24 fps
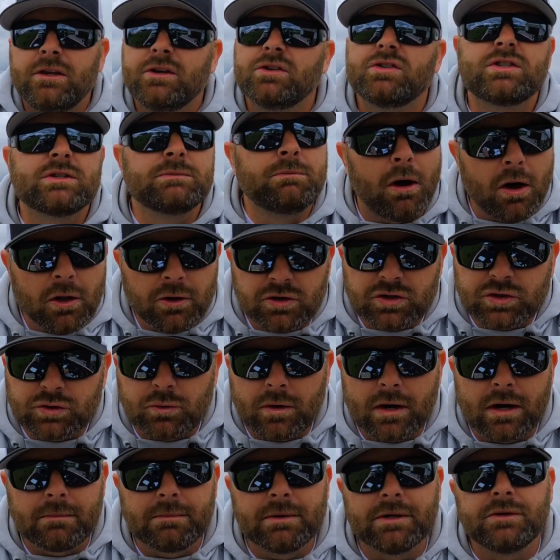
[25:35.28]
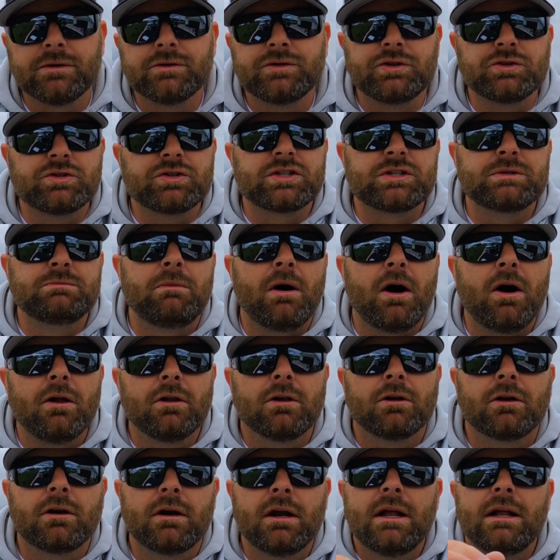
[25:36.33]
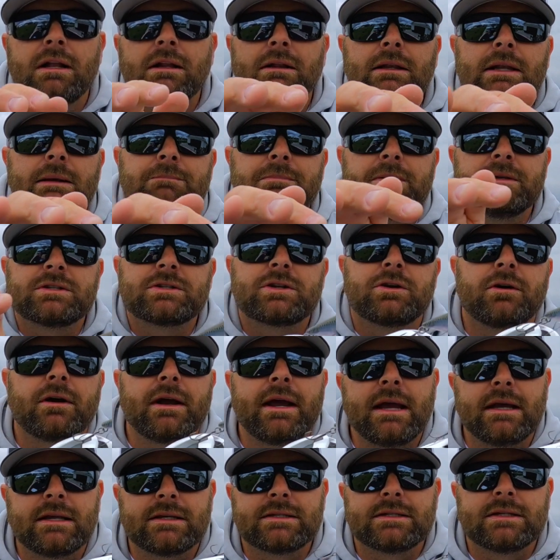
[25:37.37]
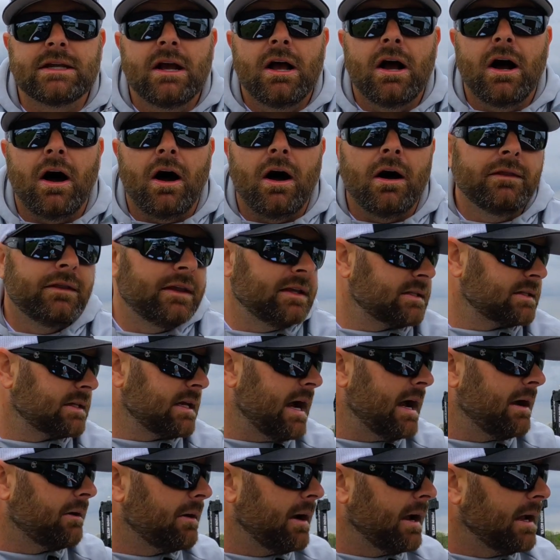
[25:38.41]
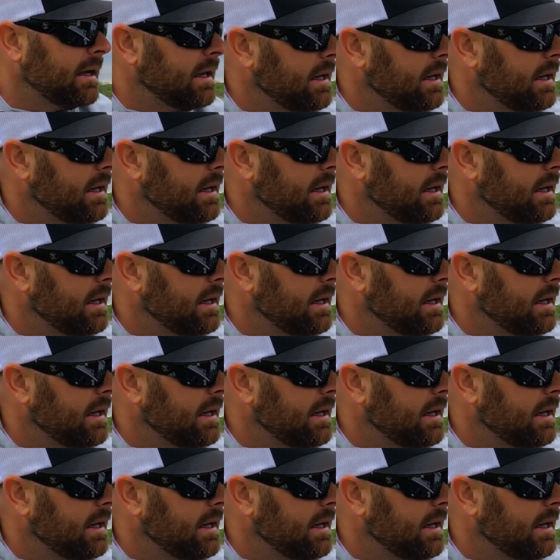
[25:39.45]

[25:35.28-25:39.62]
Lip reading: square bills, your smaller lipless cranks on this guy right